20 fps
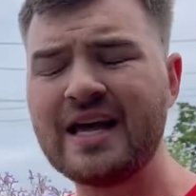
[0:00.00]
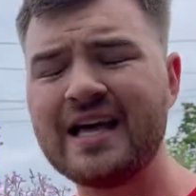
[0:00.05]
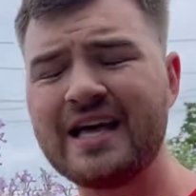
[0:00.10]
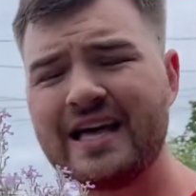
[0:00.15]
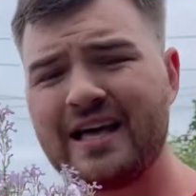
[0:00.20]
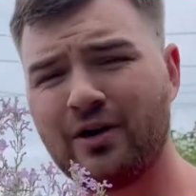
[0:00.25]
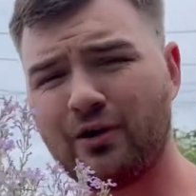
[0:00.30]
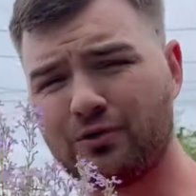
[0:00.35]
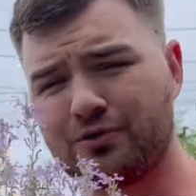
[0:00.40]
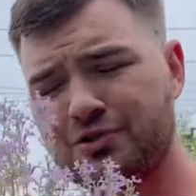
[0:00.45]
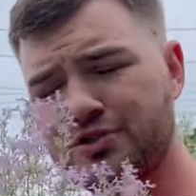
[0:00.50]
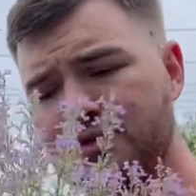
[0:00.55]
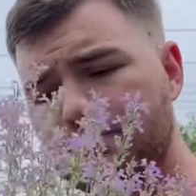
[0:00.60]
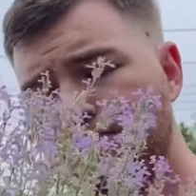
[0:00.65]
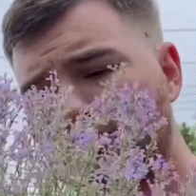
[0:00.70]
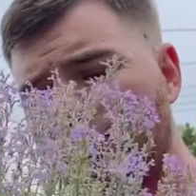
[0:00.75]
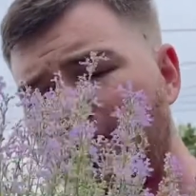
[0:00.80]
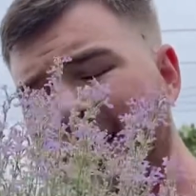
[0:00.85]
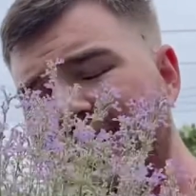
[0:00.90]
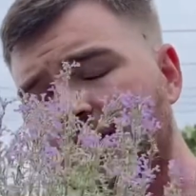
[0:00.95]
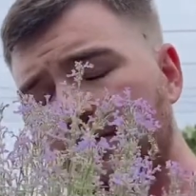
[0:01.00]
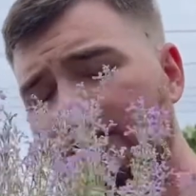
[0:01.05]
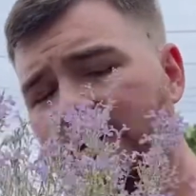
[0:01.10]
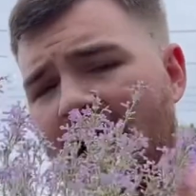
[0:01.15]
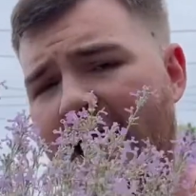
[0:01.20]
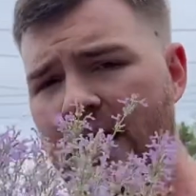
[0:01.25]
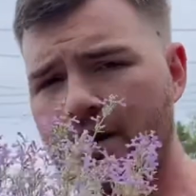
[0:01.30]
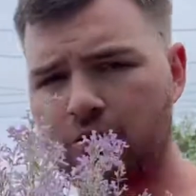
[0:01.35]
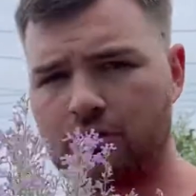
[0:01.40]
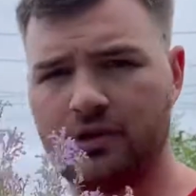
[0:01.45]
It'll spread
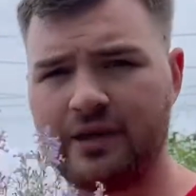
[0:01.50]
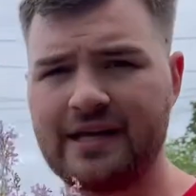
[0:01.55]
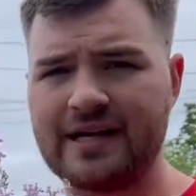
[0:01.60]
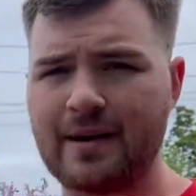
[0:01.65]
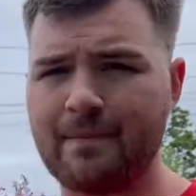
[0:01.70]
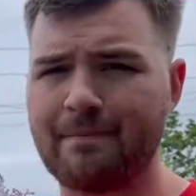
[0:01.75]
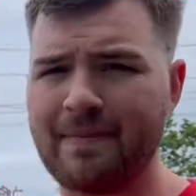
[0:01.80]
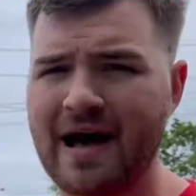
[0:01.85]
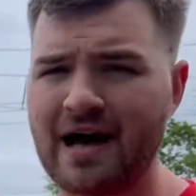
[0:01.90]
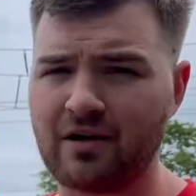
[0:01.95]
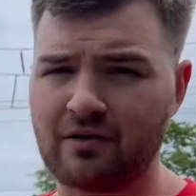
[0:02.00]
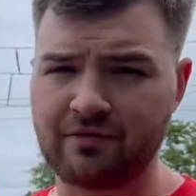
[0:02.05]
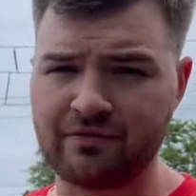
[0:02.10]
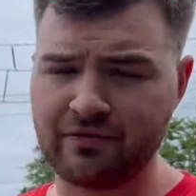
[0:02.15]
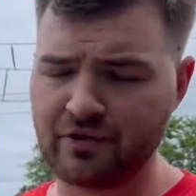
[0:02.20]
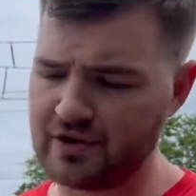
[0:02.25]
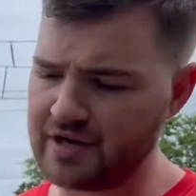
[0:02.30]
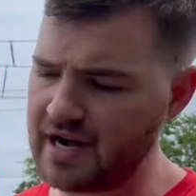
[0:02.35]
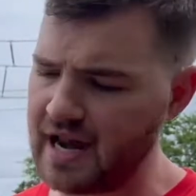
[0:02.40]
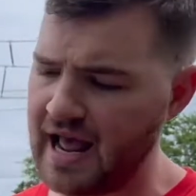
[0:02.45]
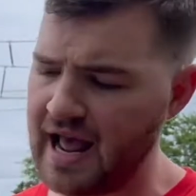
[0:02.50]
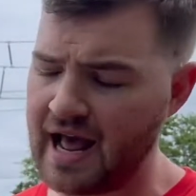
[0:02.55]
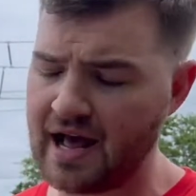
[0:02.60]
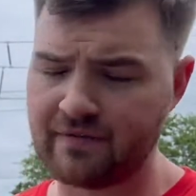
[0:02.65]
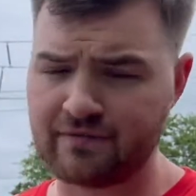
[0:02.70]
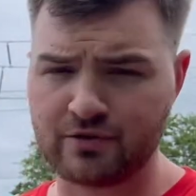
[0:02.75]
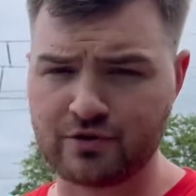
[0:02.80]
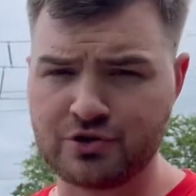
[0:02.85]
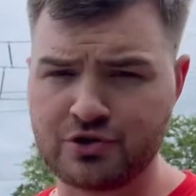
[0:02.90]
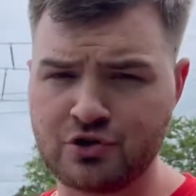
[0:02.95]
laterally about
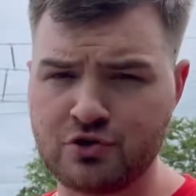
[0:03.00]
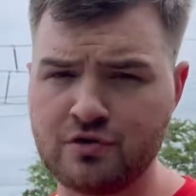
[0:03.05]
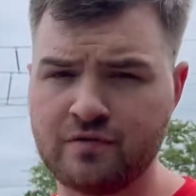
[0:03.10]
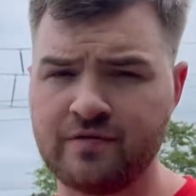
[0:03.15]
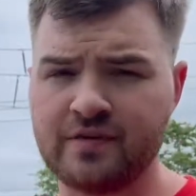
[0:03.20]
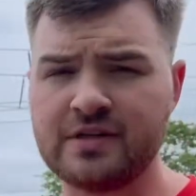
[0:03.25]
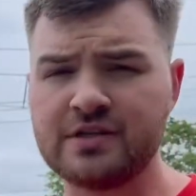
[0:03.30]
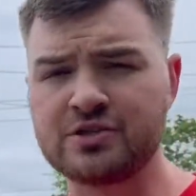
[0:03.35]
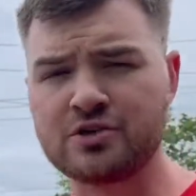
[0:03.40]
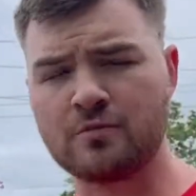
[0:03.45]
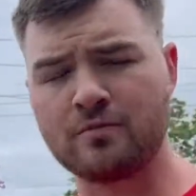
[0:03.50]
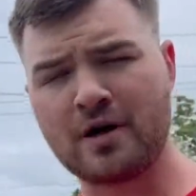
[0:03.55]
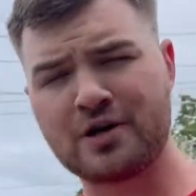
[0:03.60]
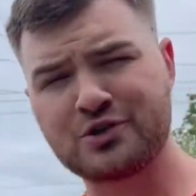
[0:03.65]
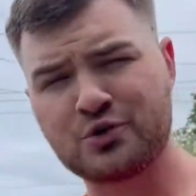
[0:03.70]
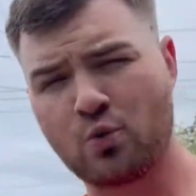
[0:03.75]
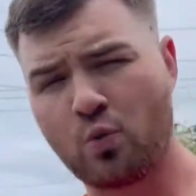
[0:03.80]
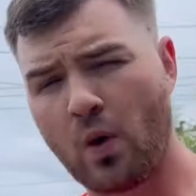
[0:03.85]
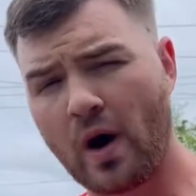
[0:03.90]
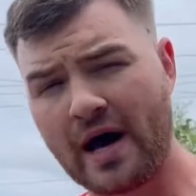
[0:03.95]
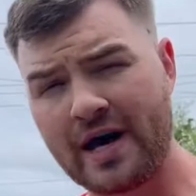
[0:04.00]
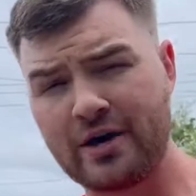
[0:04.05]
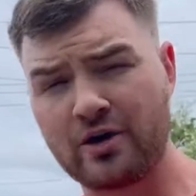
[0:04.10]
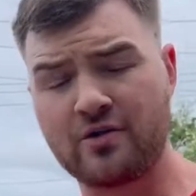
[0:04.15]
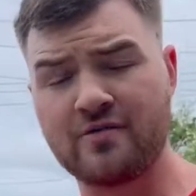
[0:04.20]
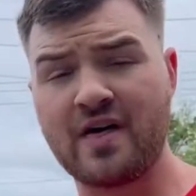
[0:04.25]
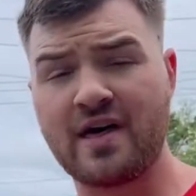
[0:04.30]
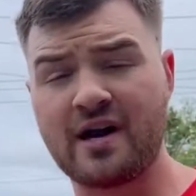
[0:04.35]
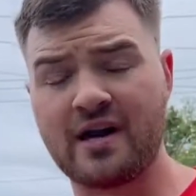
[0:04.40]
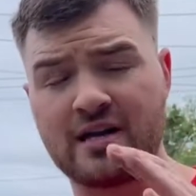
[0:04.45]
1.5 or 2 feet, so much wider
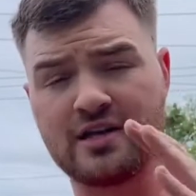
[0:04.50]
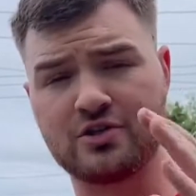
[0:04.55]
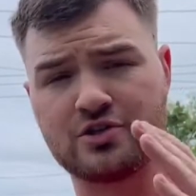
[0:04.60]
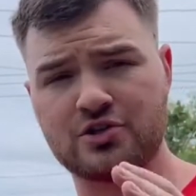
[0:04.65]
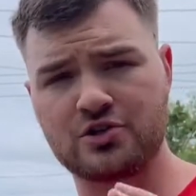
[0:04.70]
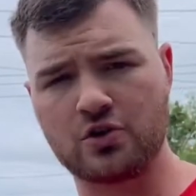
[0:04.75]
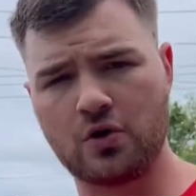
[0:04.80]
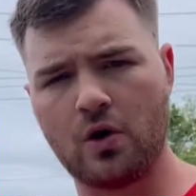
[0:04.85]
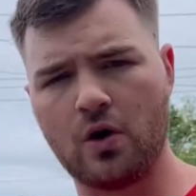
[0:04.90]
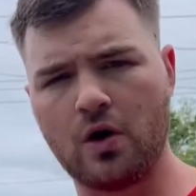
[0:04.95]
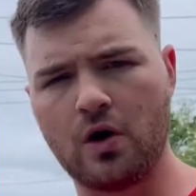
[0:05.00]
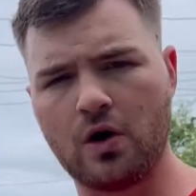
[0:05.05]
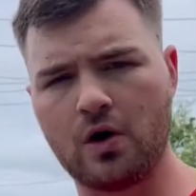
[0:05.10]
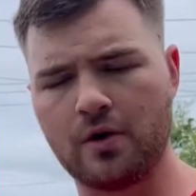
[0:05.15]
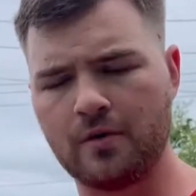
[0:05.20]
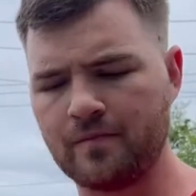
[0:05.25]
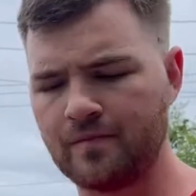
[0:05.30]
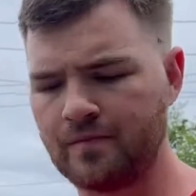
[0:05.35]
than it is tall.